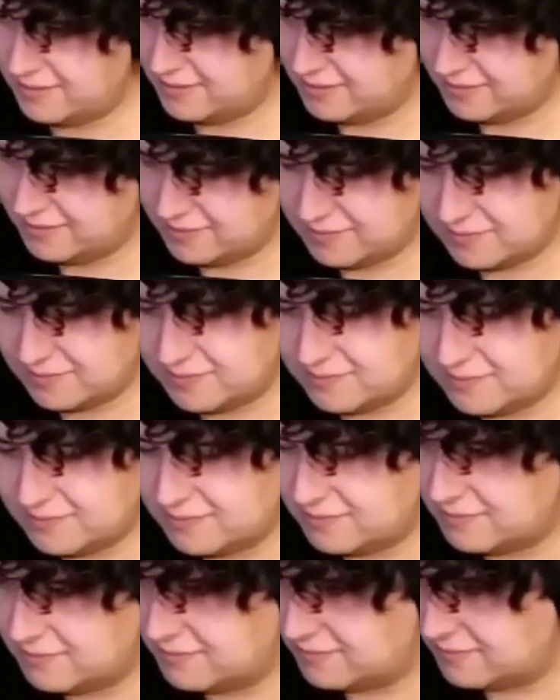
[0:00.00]

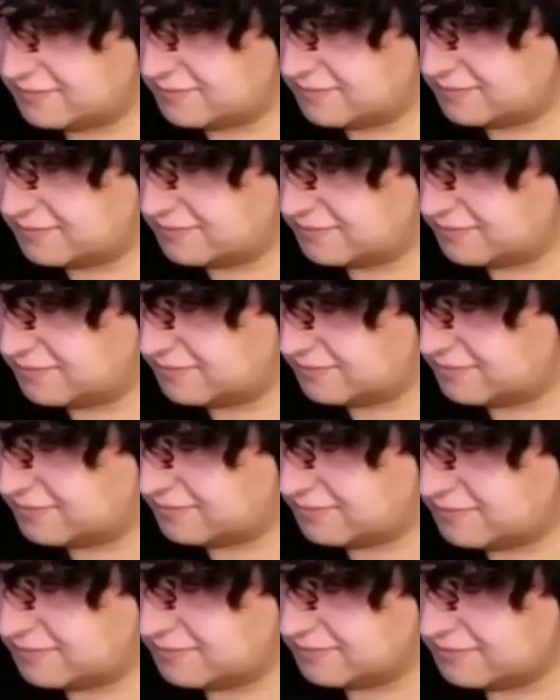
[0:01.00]

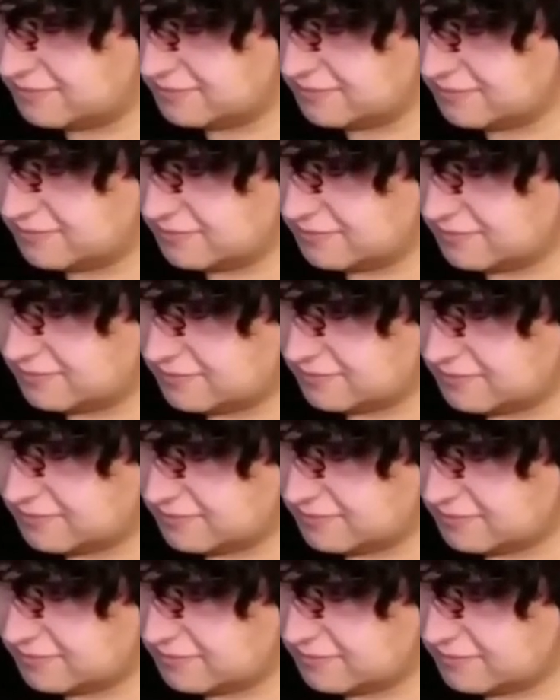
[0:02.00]

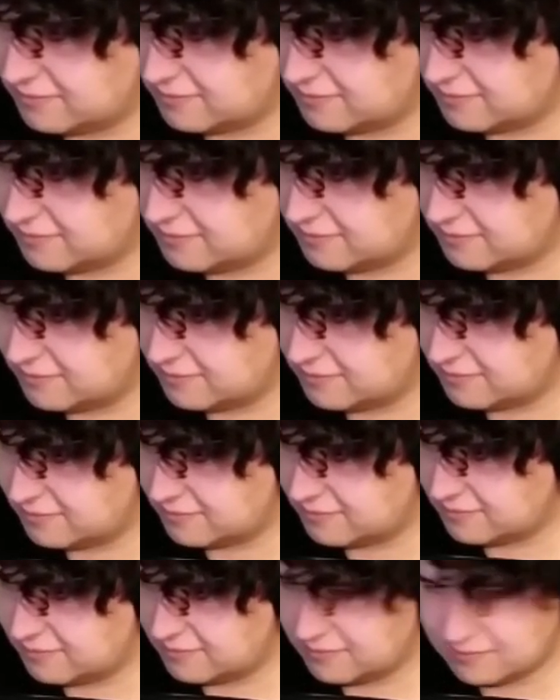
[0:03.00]

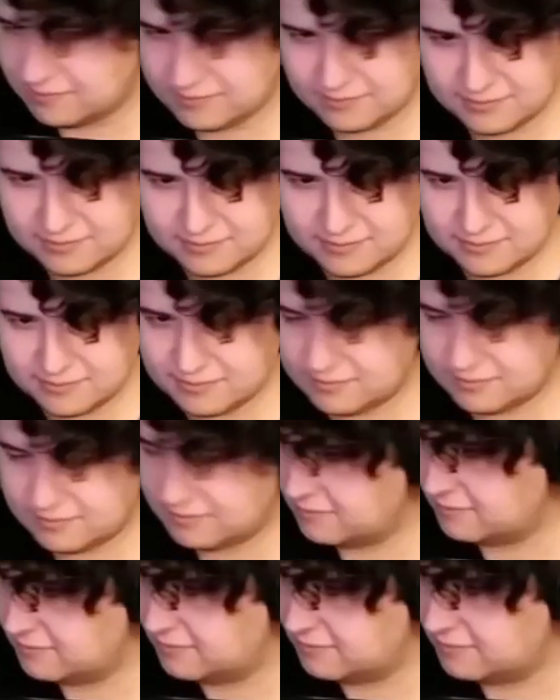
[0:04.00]

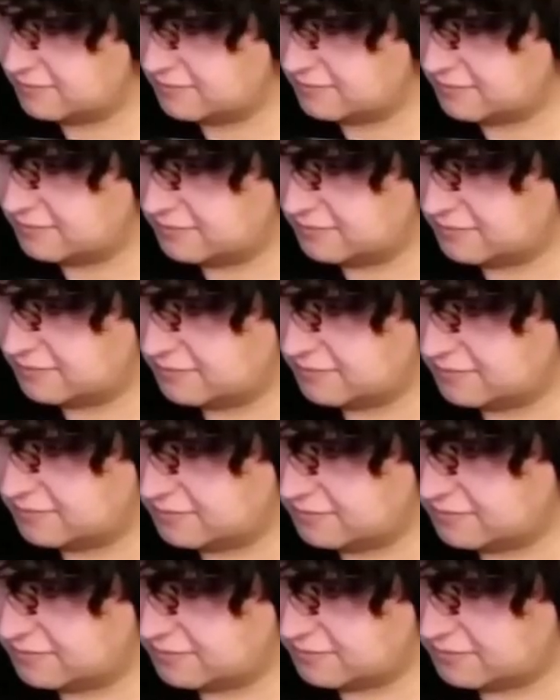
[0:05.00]

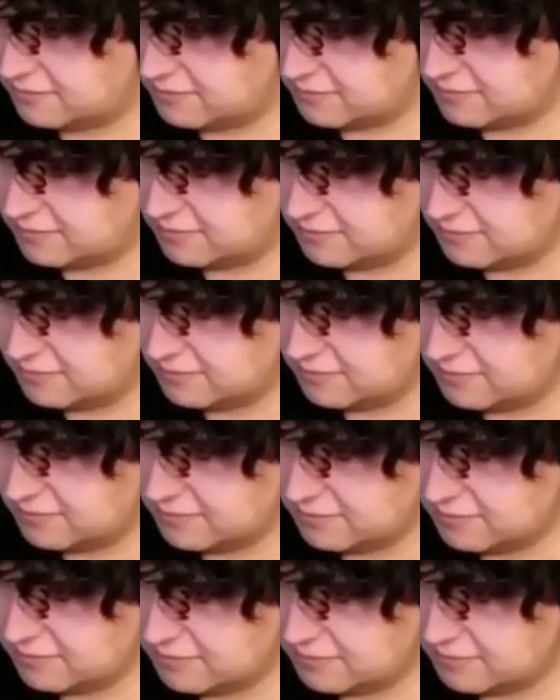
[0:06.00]
(silence)